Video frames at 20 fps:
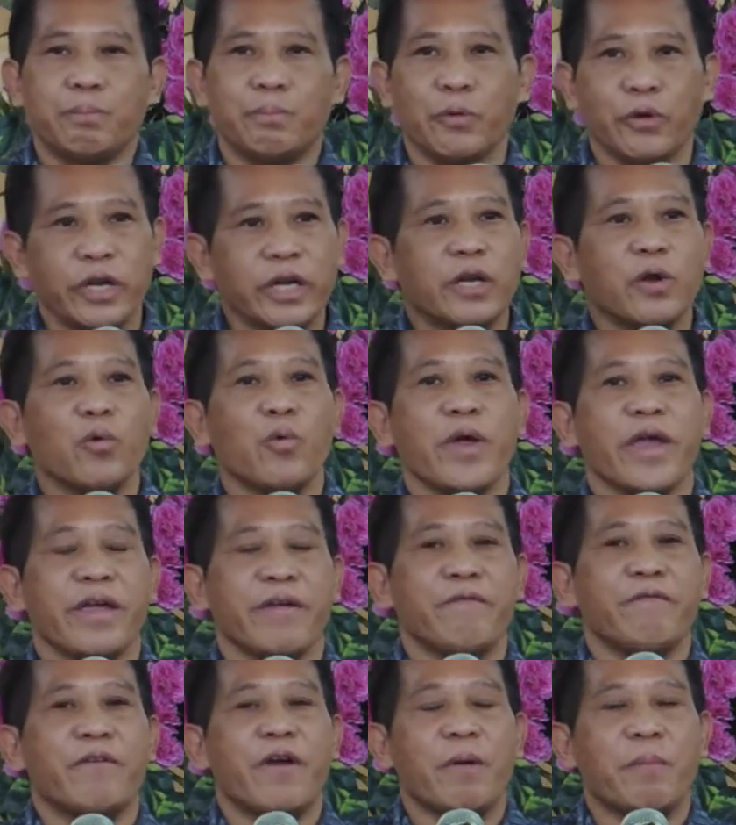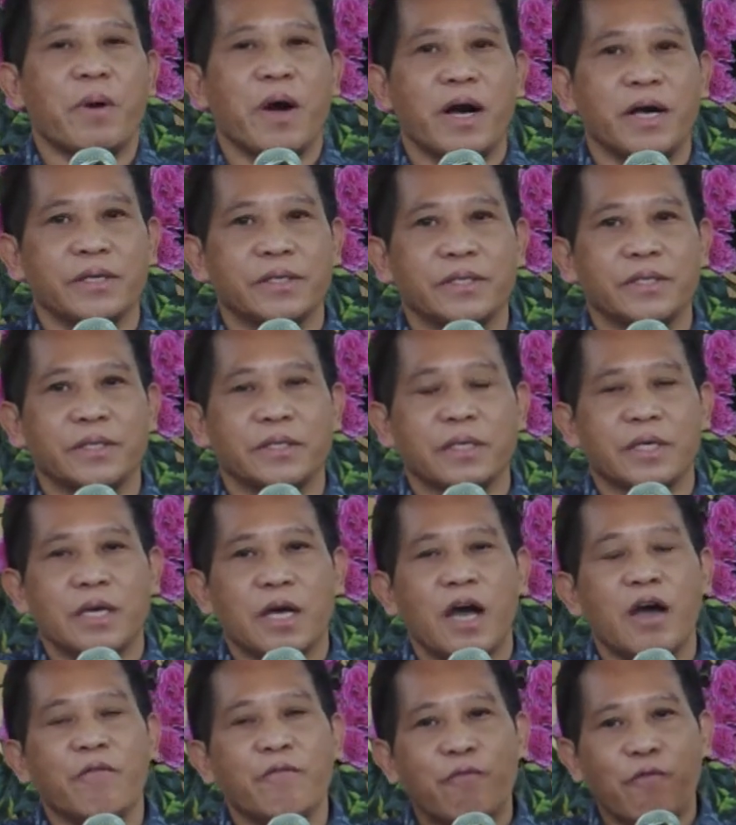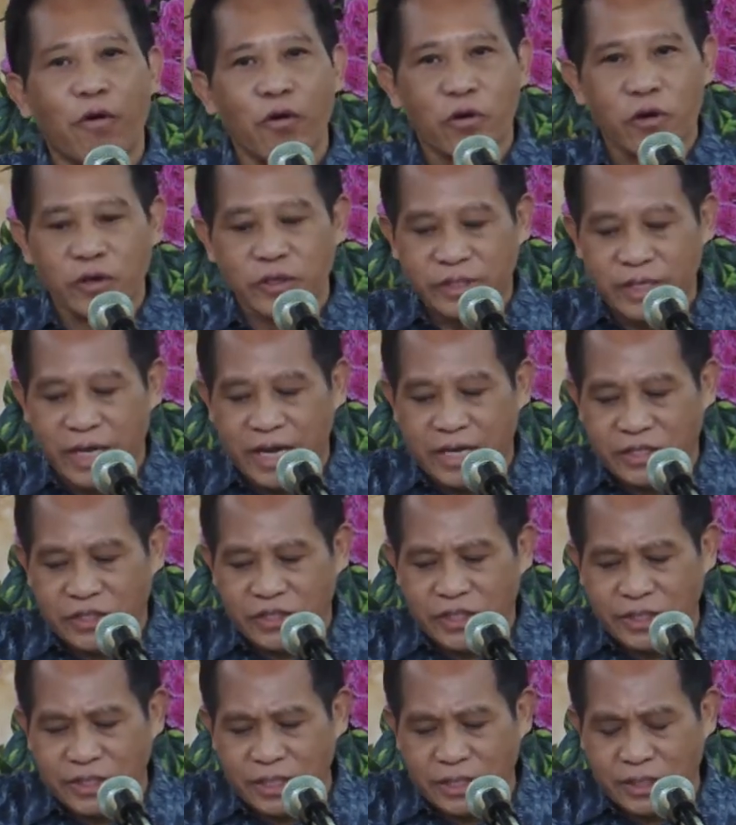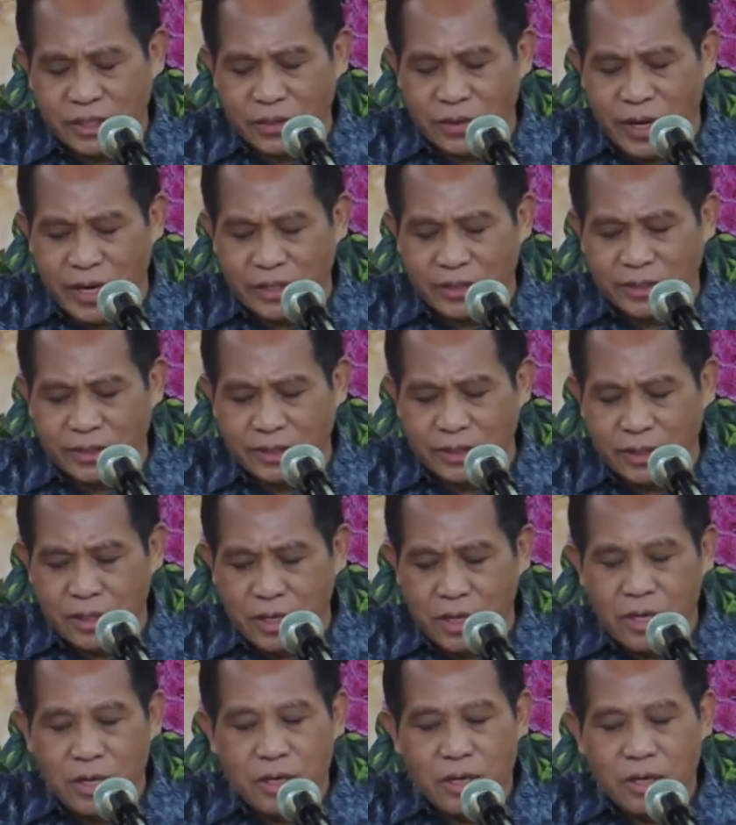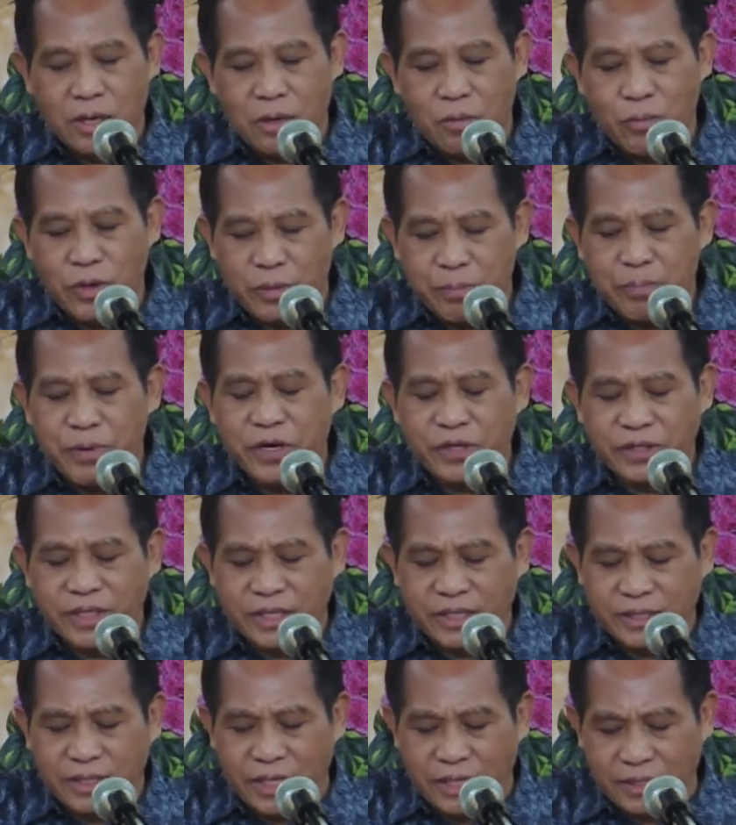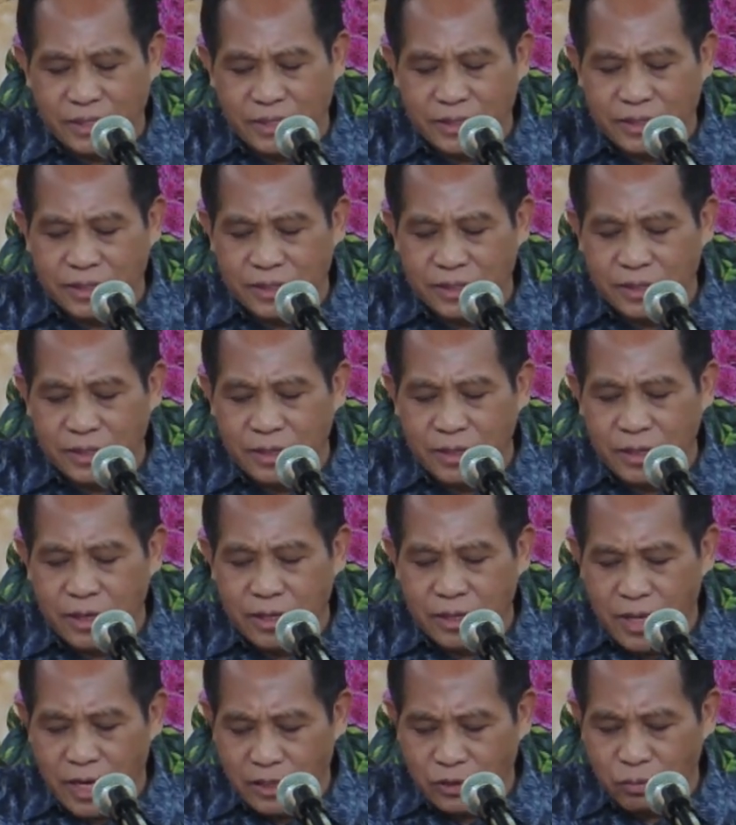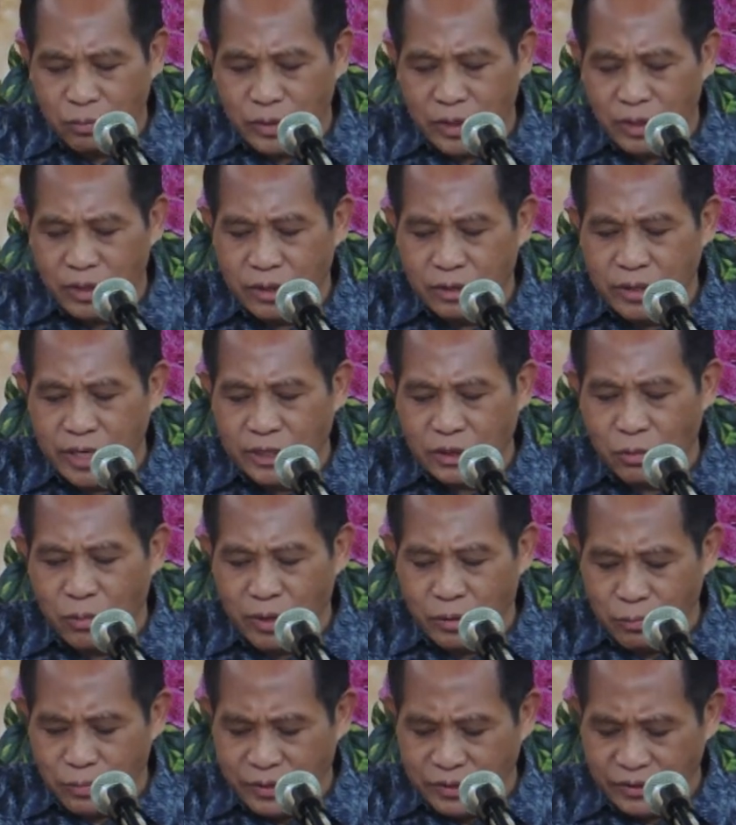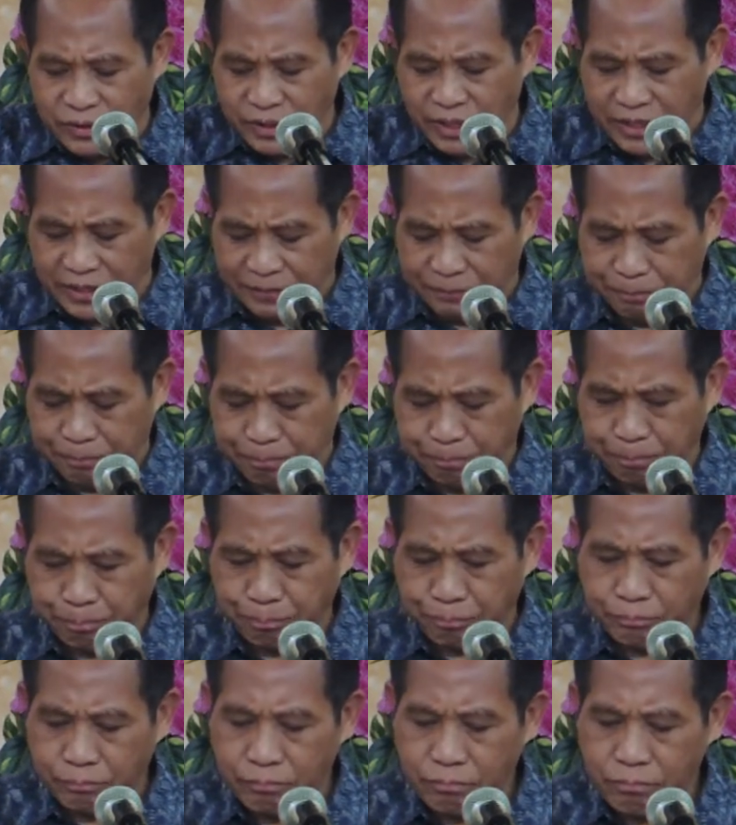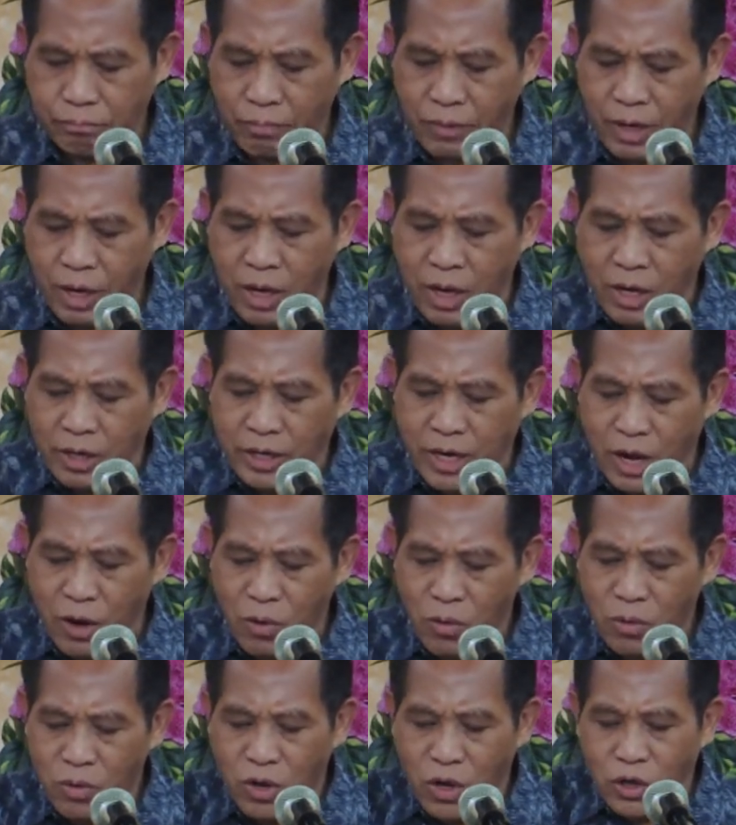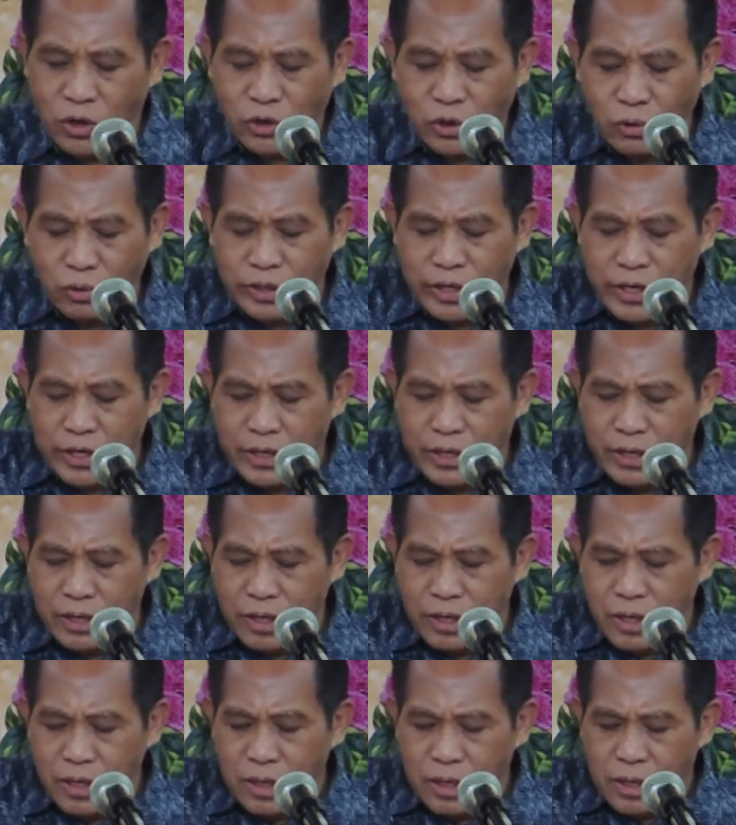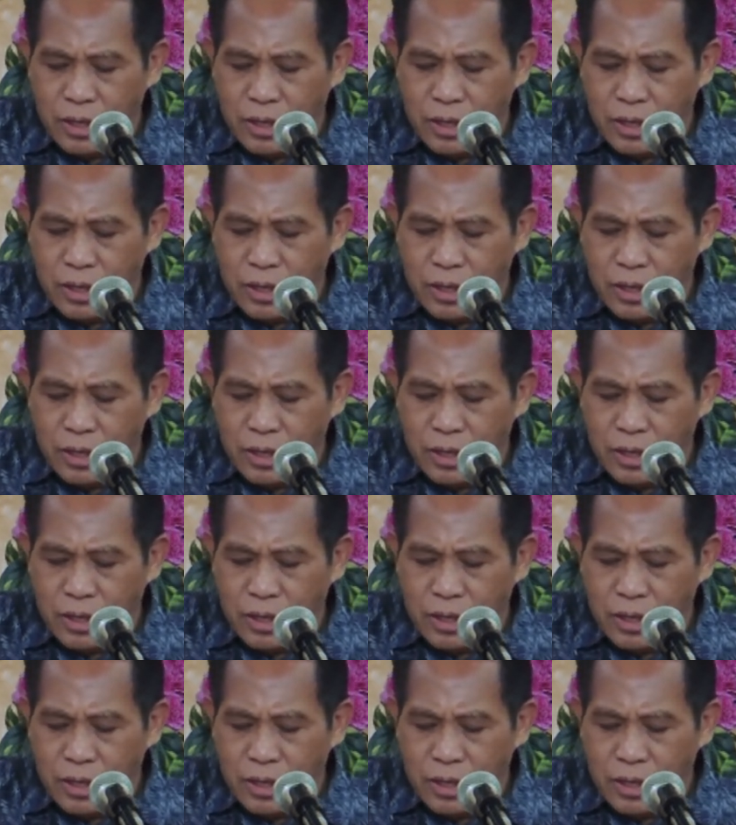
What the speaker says: put it away from us and focus on Jesus Christ with persistence. That's what we see. Now, so the